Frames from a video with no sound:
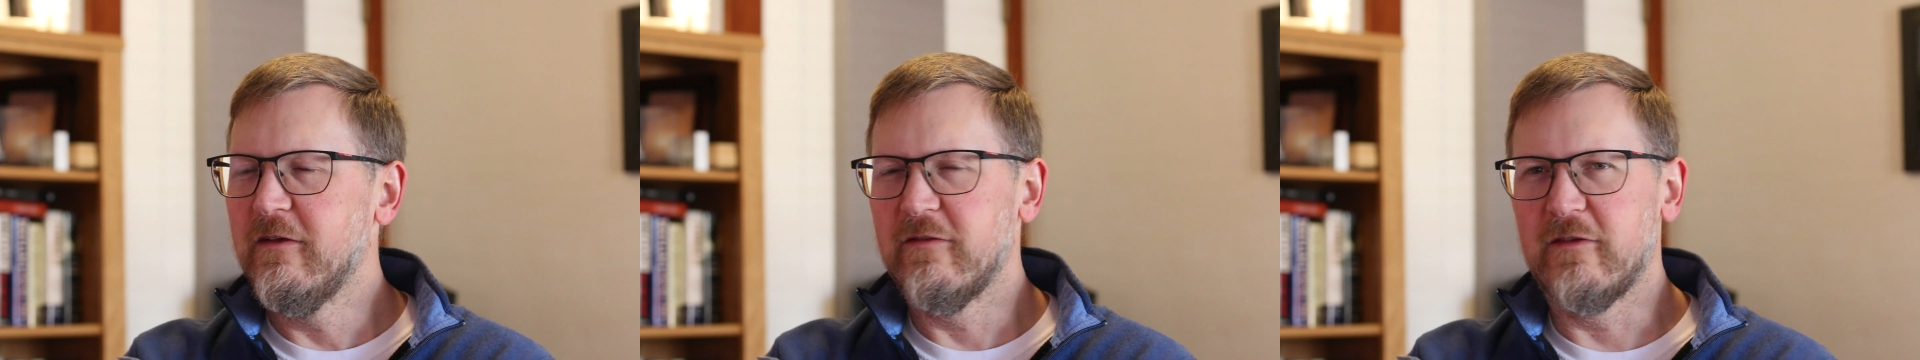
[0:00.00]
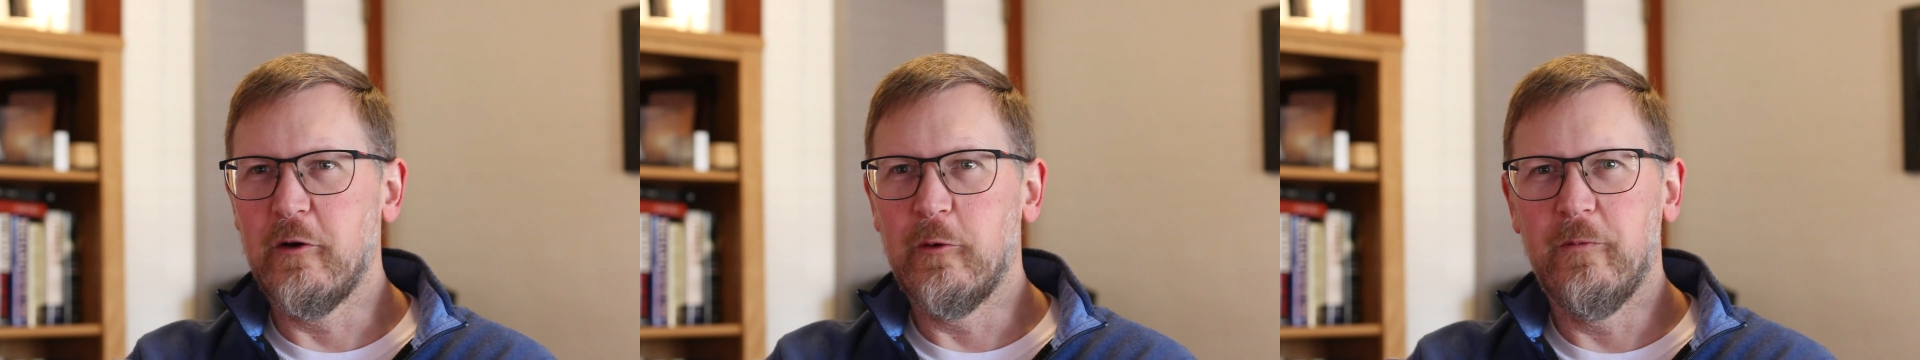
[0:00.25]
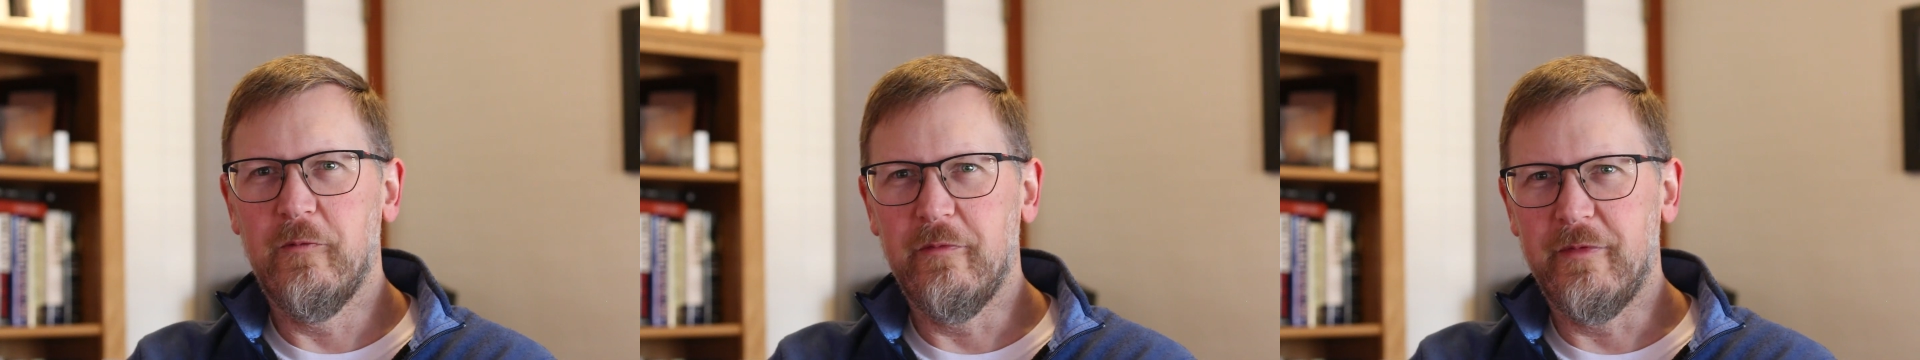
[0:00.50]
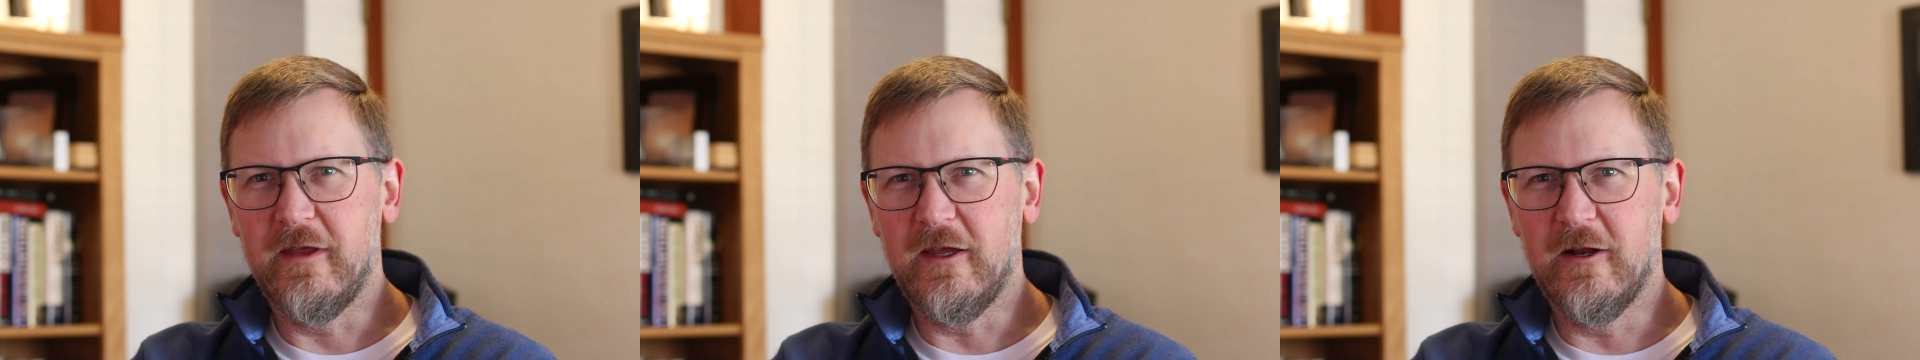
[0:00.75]
So
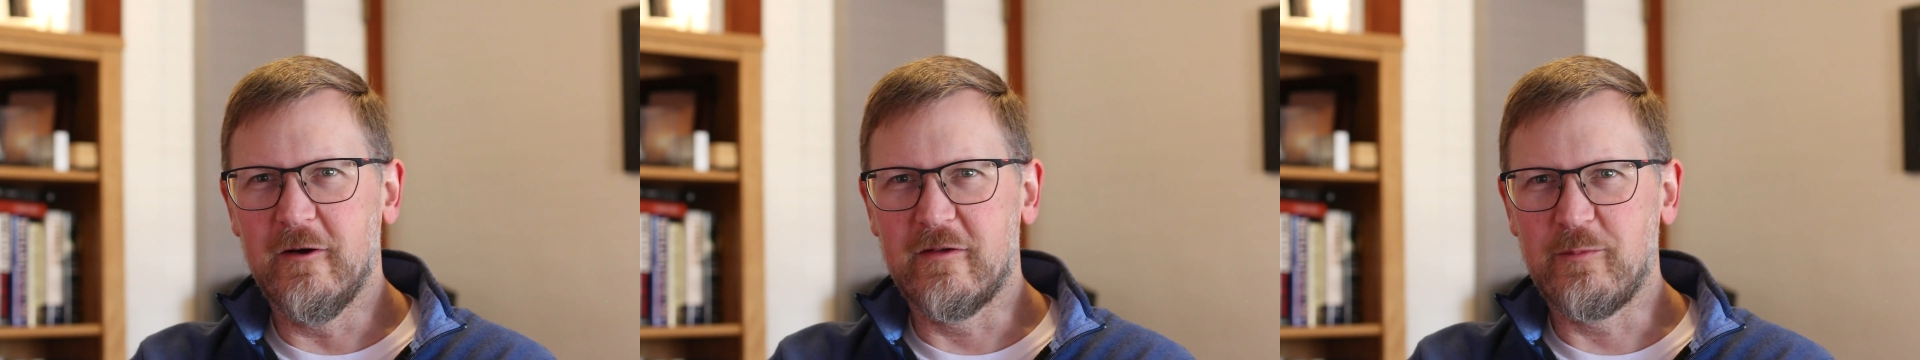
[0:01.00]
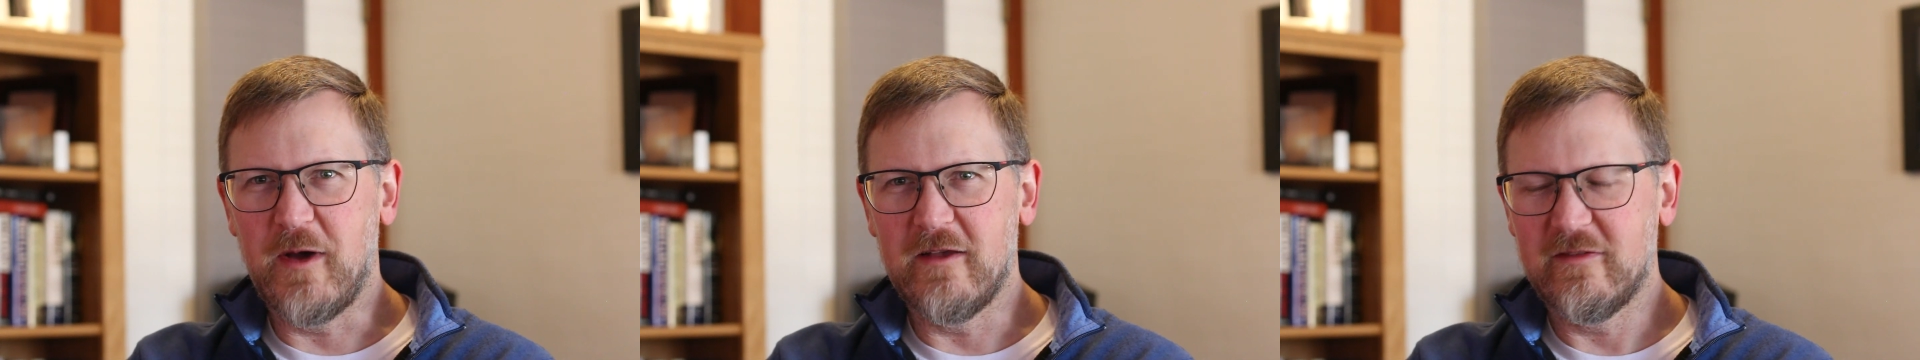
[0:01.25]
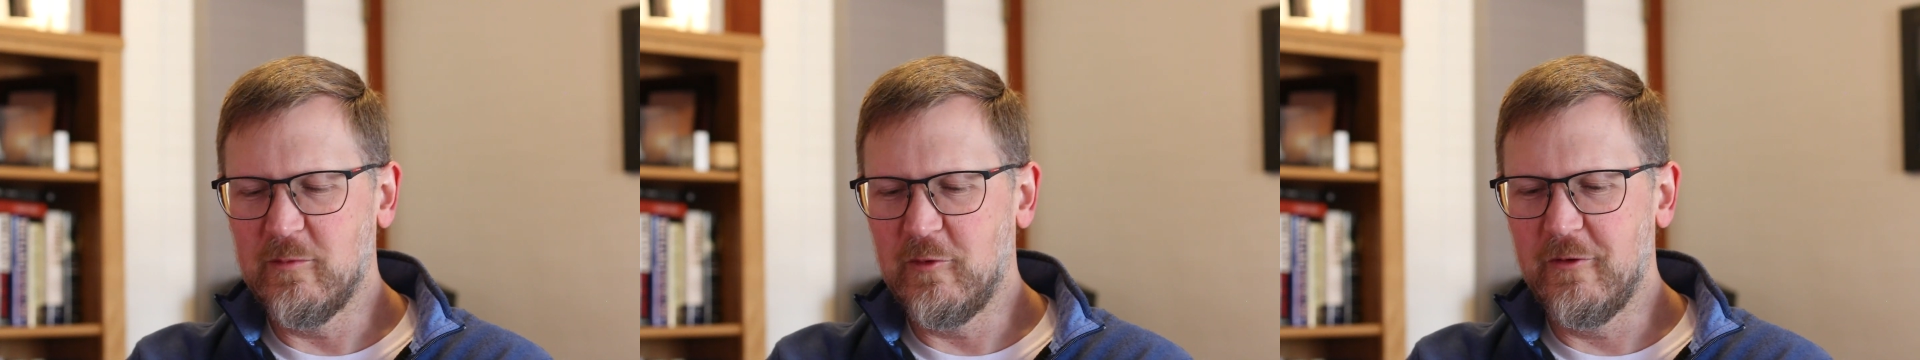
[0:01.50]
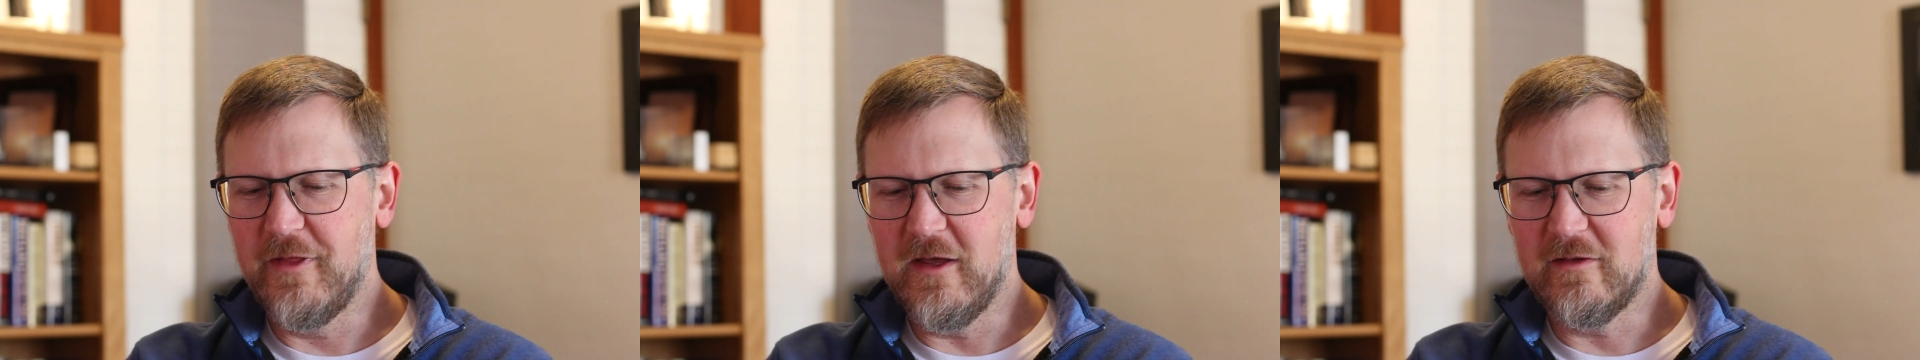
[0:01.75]
it's
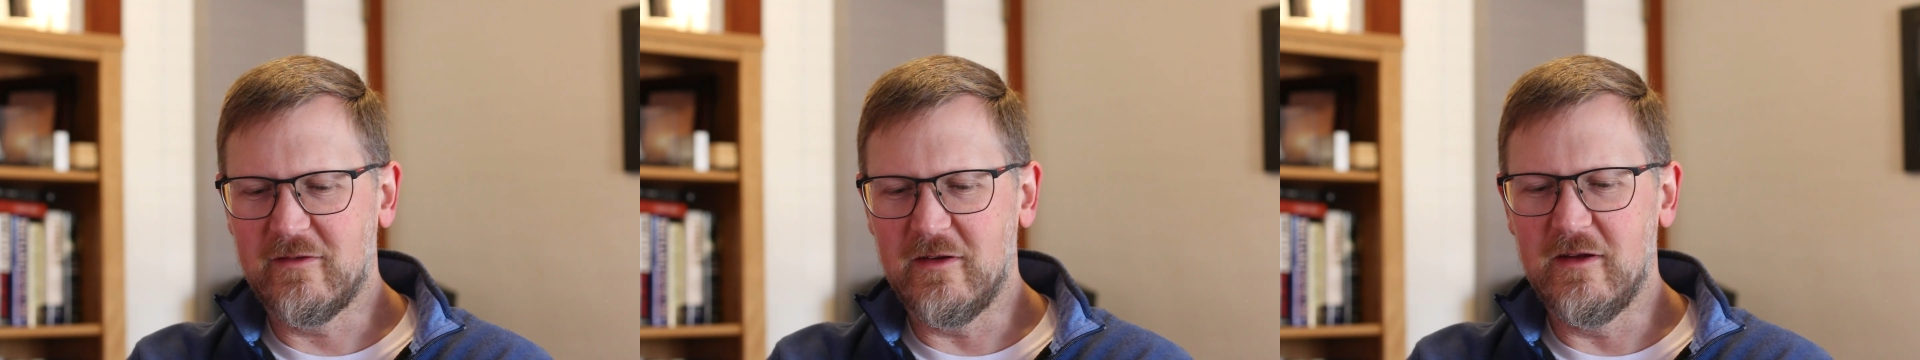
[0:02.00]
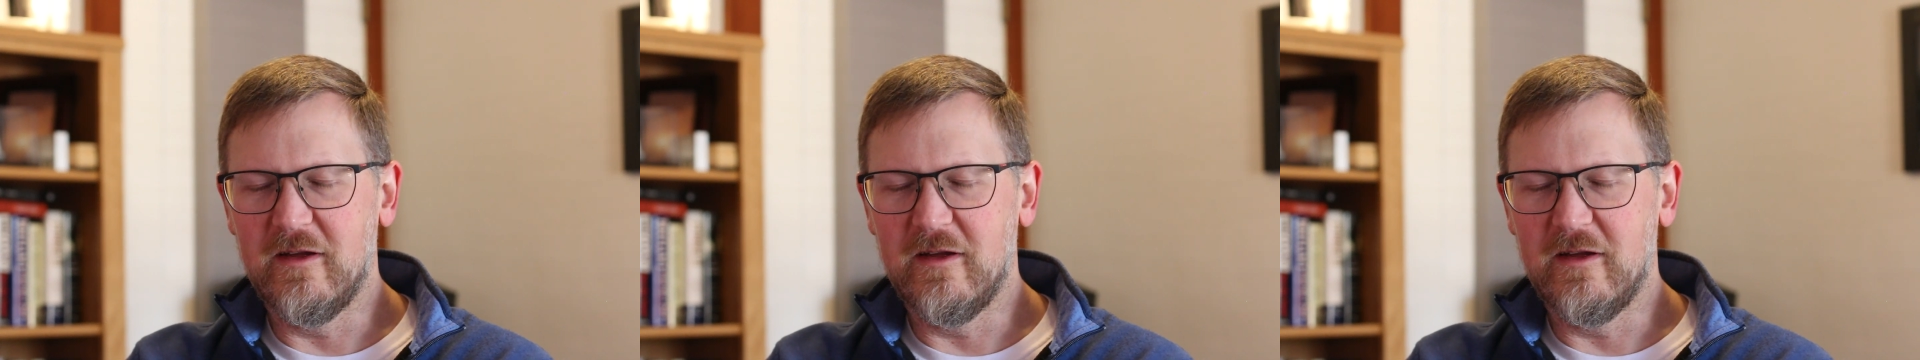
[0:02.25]
possible that